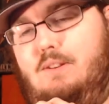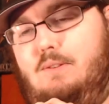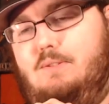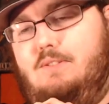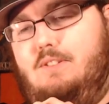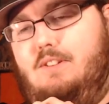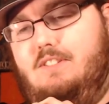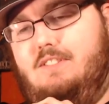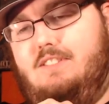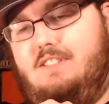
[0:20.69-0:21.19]

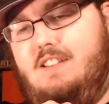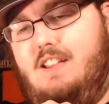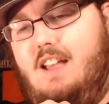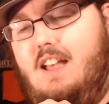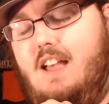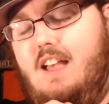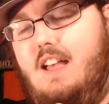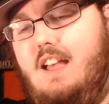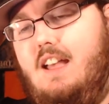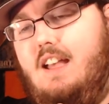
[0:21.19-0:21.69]
users.
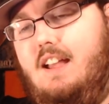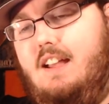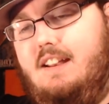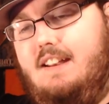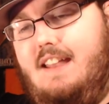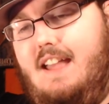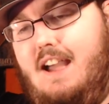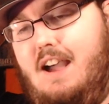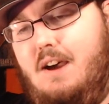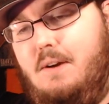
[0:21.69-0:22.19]

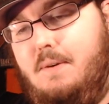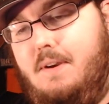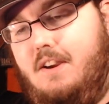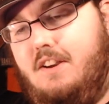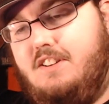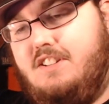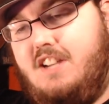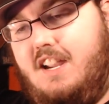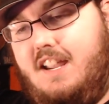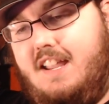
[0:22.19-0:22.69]
Now, we
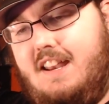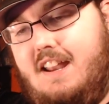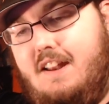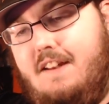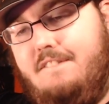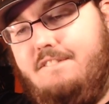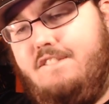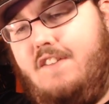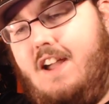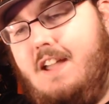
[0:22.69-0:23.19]
are checking out
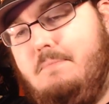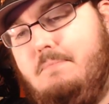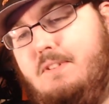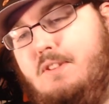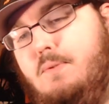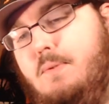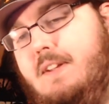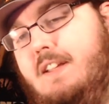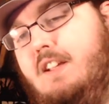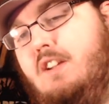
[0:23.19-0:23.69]
a fight
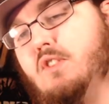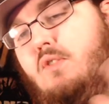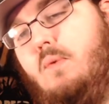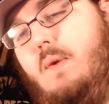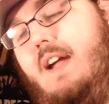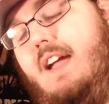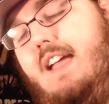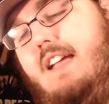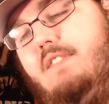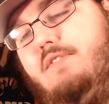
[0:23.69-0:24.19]
between
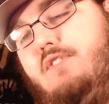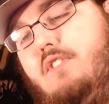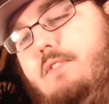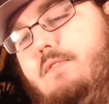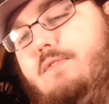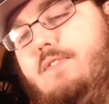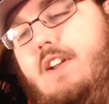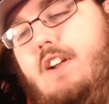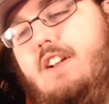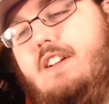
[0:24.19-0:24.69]
Gray
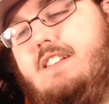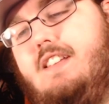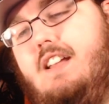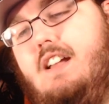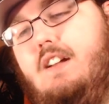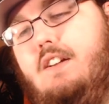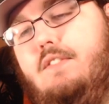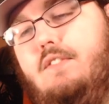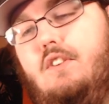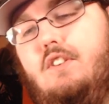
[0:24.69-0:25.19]
from Fairy
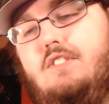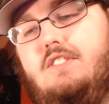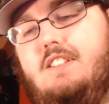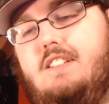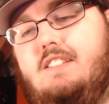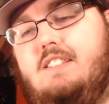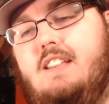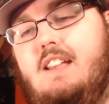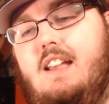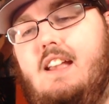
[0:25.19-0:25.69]
Tail
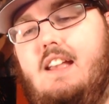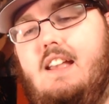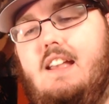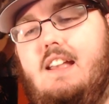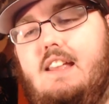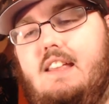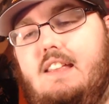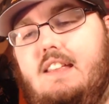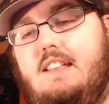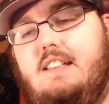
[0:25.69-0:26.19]
versus
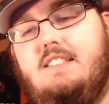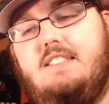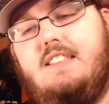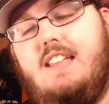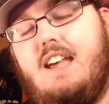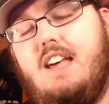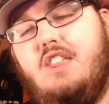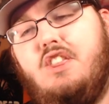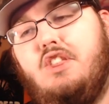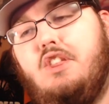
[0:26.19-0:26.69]

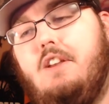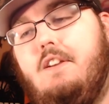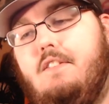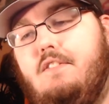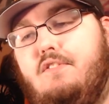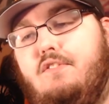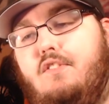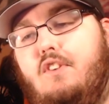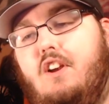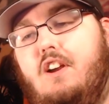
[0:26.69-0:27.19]
Esdeath
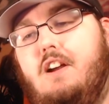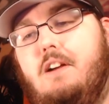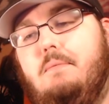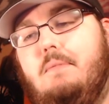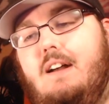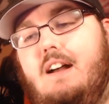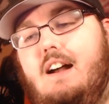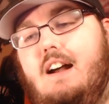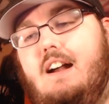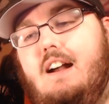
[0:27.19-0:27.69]
from
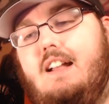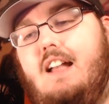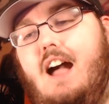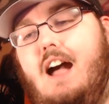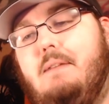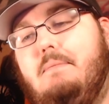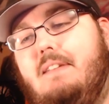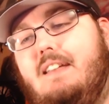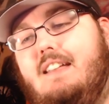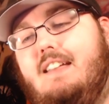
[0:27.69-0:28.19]

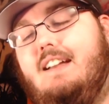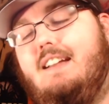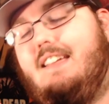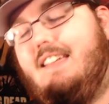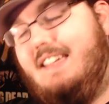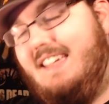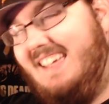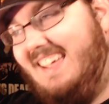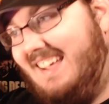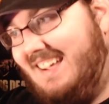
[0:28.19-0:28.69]
Akame ga
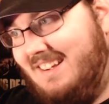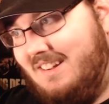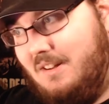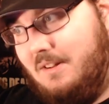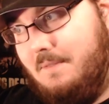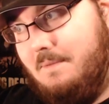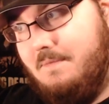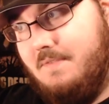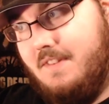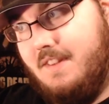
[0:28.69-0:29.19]
Kill.
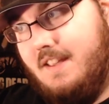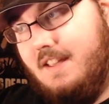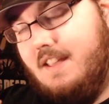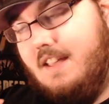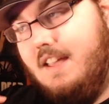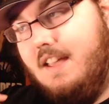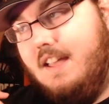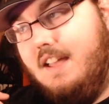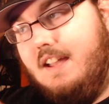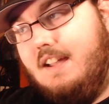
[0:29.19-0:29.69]

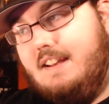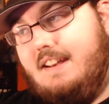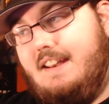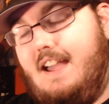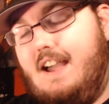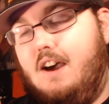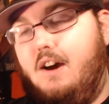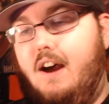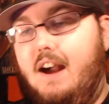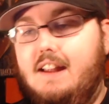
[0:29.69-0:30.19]

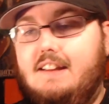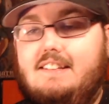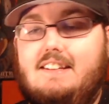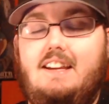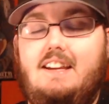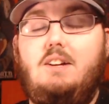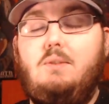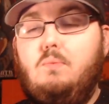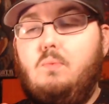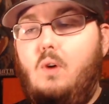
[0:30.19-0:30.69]
Now, I
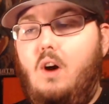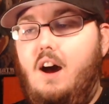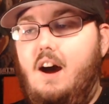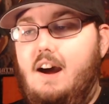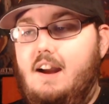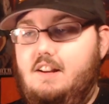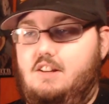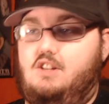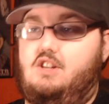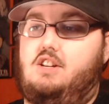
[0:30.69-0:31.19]
did
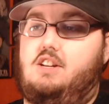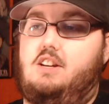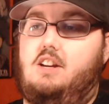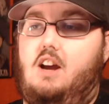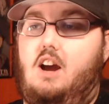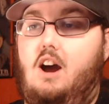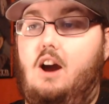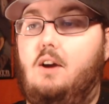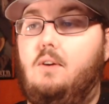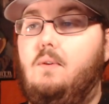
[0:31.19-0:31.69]
watch
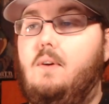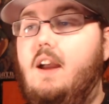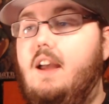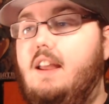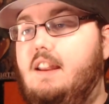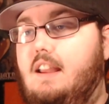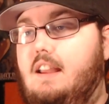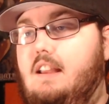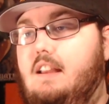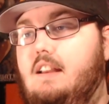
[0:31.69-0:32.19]

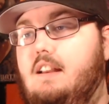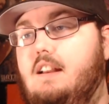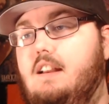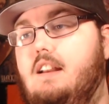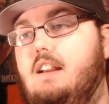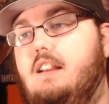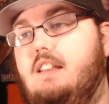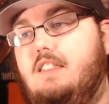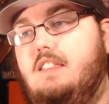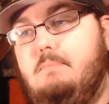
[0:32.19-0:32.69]
already
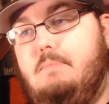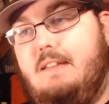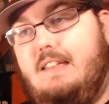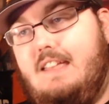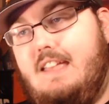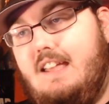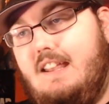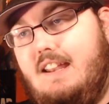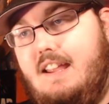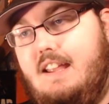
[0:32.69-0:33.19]
the
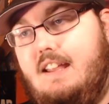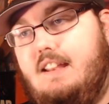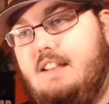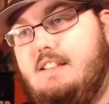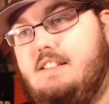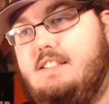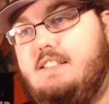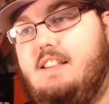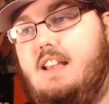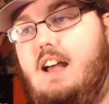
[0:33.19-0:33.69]

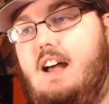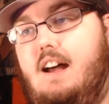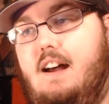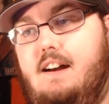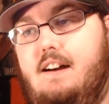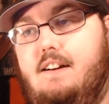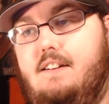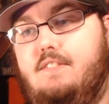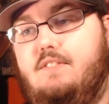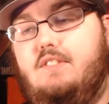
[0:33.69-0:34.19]
beginnings
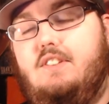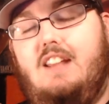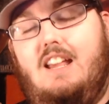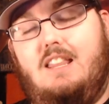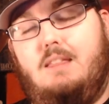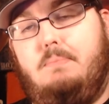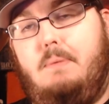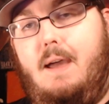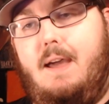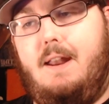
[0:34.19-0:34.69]
of
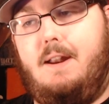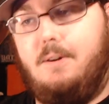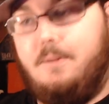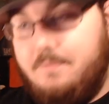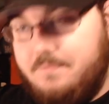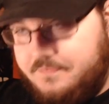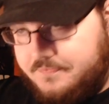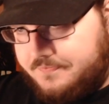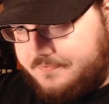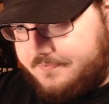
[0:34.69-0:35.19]
death battle,